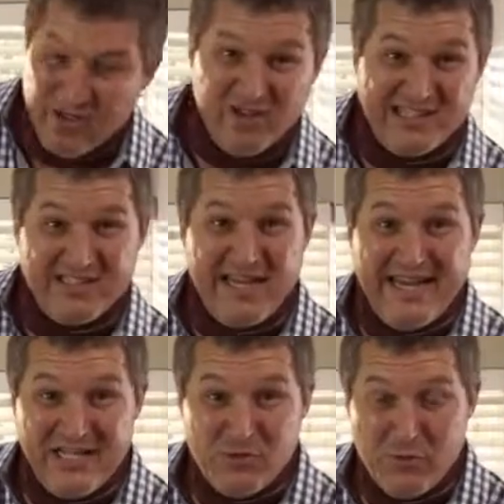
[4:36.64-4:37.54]
You can see
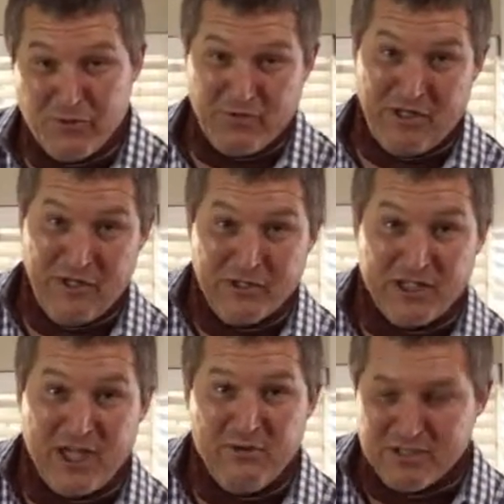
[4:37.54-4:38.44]
each one of the little
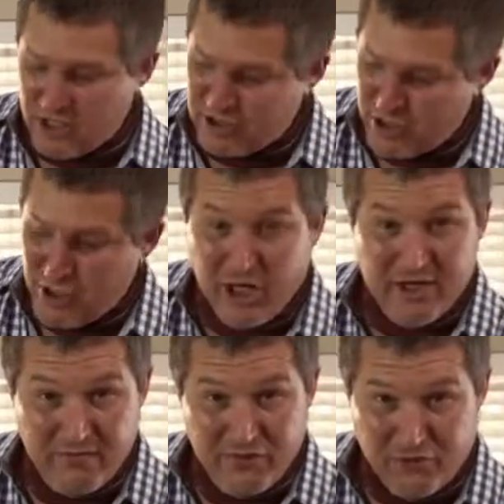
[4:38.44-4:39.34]
skewers are turning
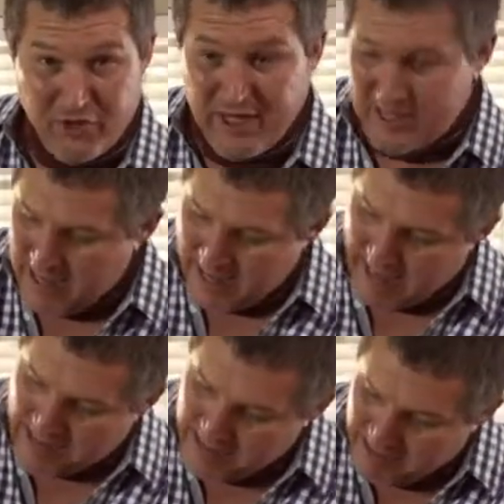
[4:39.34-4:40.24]
individually,
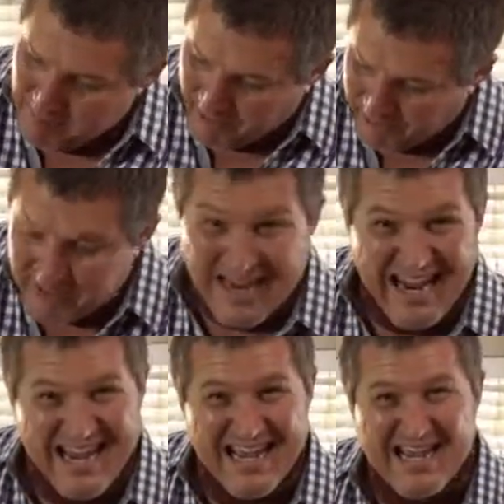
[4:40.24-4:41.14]
and in the middle there
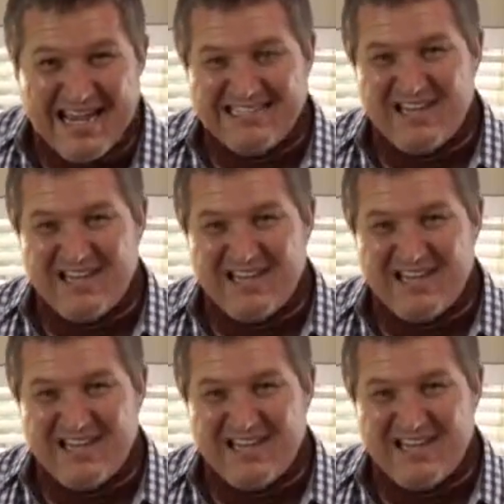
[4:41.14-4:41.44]
is